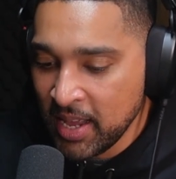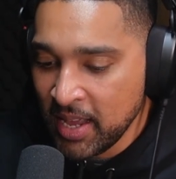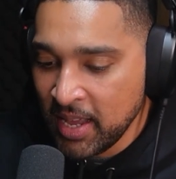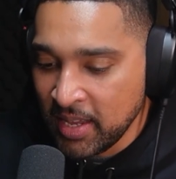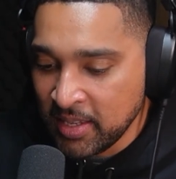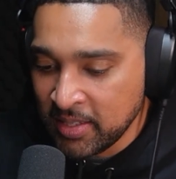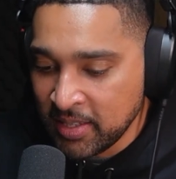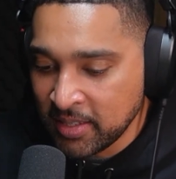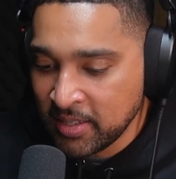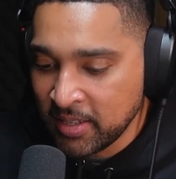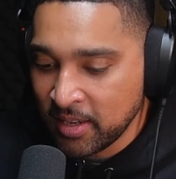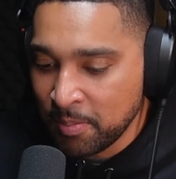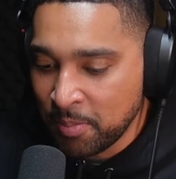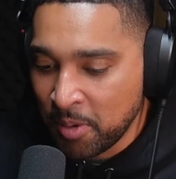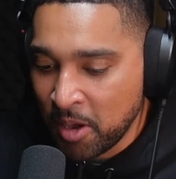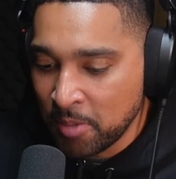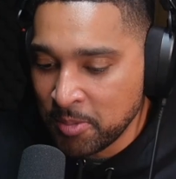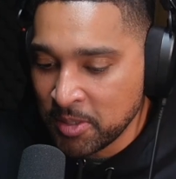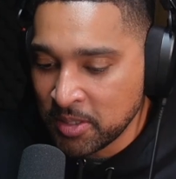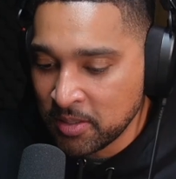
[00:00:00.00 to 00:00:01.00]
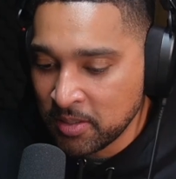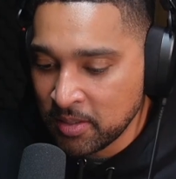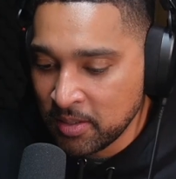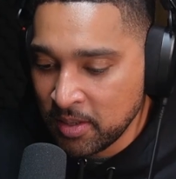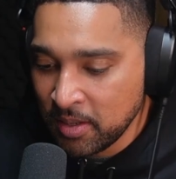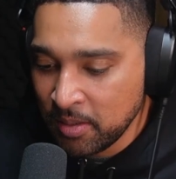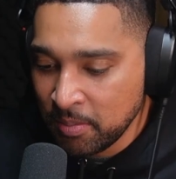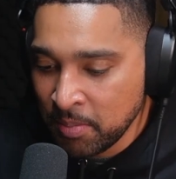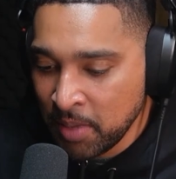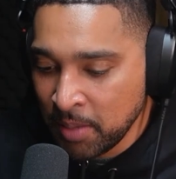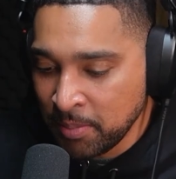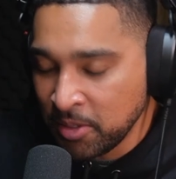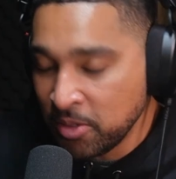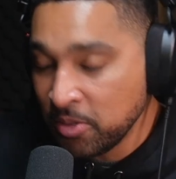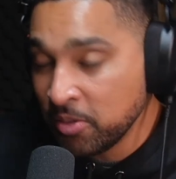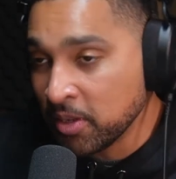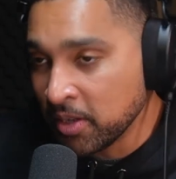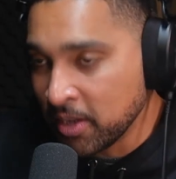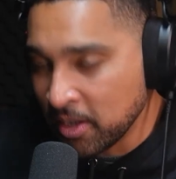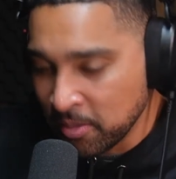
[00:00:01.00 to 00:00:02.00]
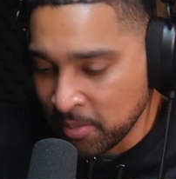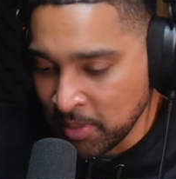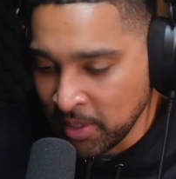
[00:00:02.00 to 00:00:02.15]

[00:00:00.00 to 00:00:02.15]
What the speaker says: He said to the barman, "Maybe you can help